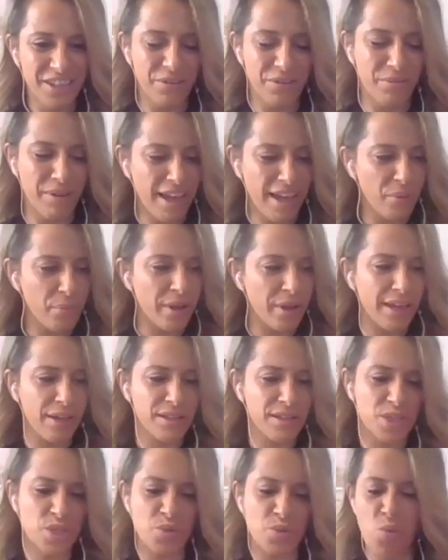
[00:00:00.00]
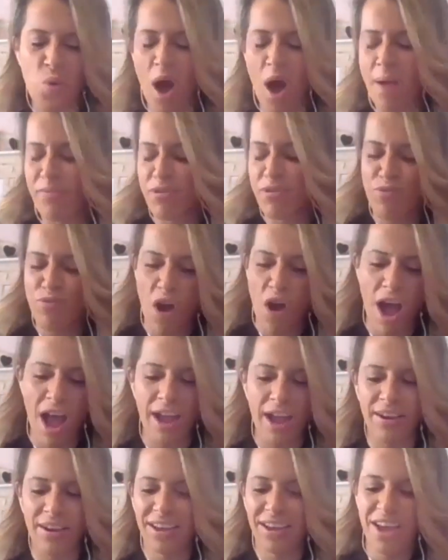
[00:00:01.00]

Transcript: We swiped right.